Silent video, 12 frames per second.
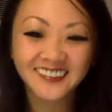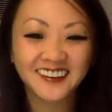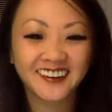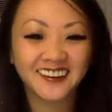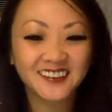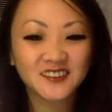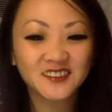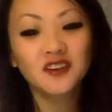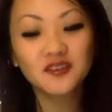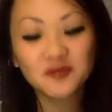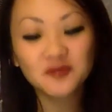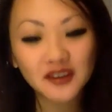Yeah.
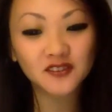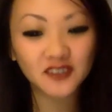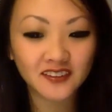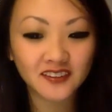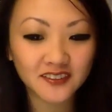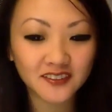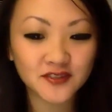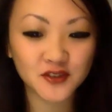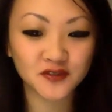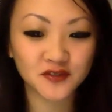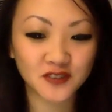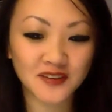Well, being one of the
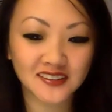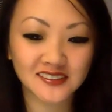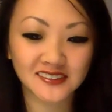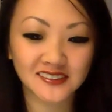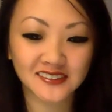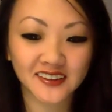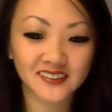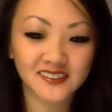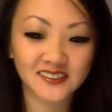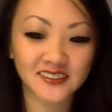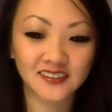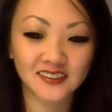few females in tech,
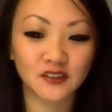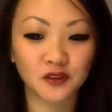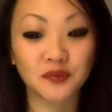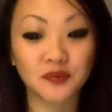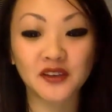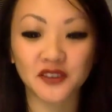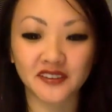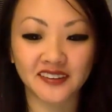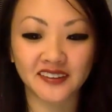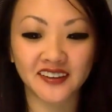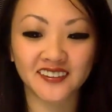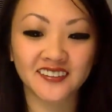or Bitcoin
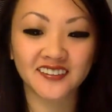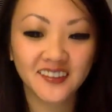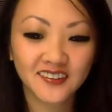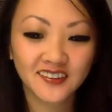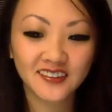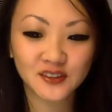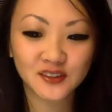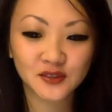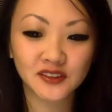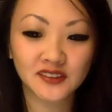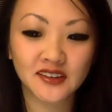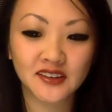rather, it's
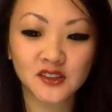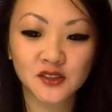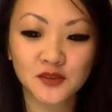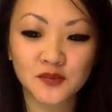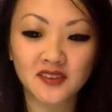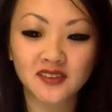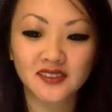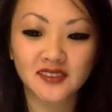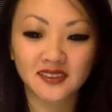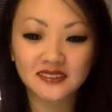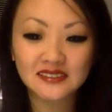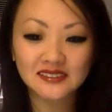really nice to be able
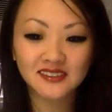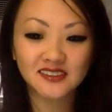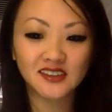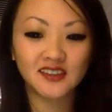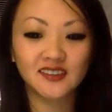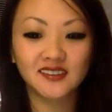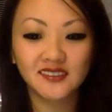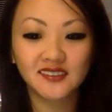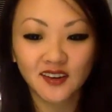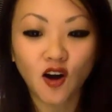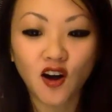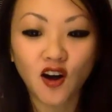to see
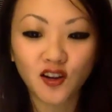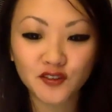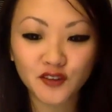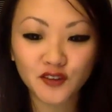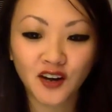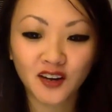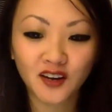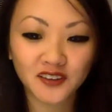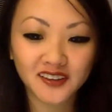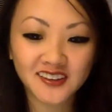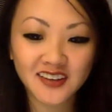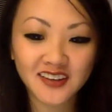all of your hard work
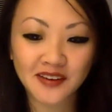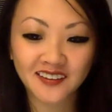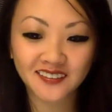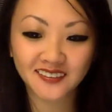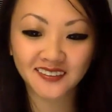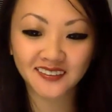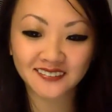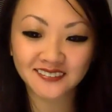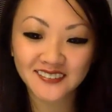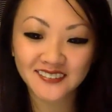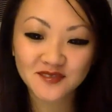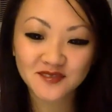come out and
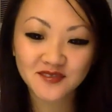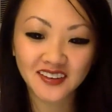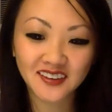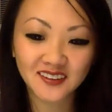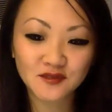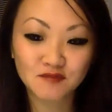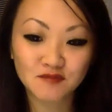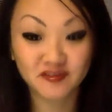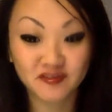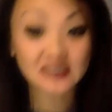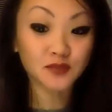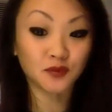be
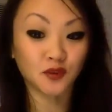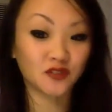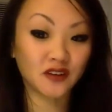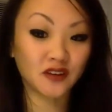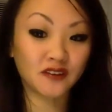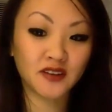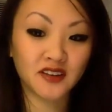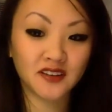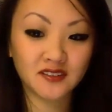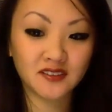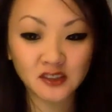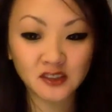visible for everybody
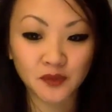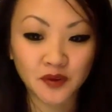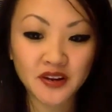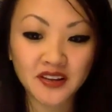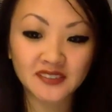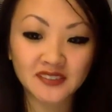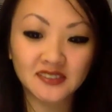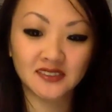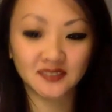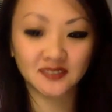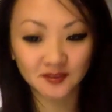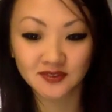to experience.
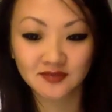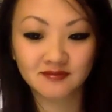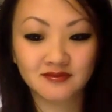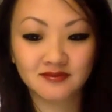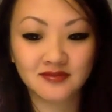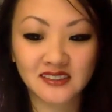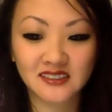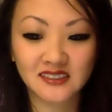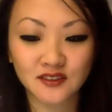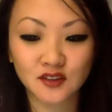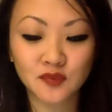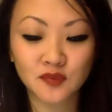And
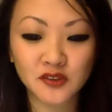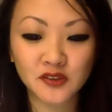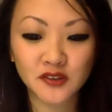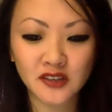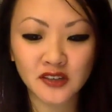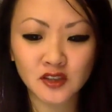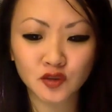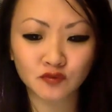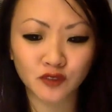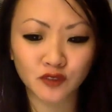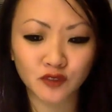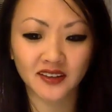you've been doing good
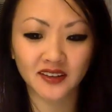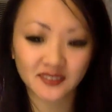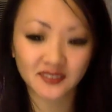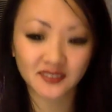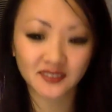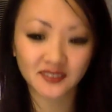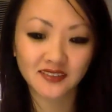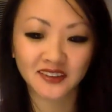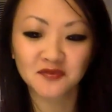work, Emily.